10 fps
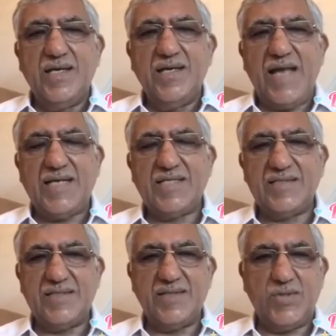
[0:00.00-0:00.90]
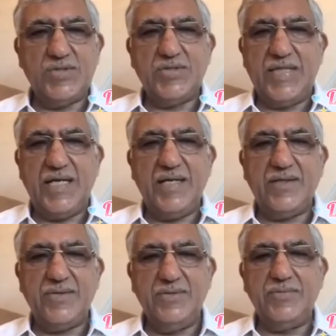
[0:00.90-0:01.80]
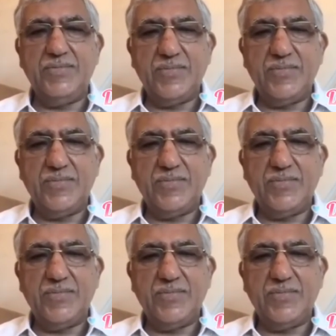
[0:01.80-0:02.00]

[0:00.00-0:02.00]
lashes are also tending to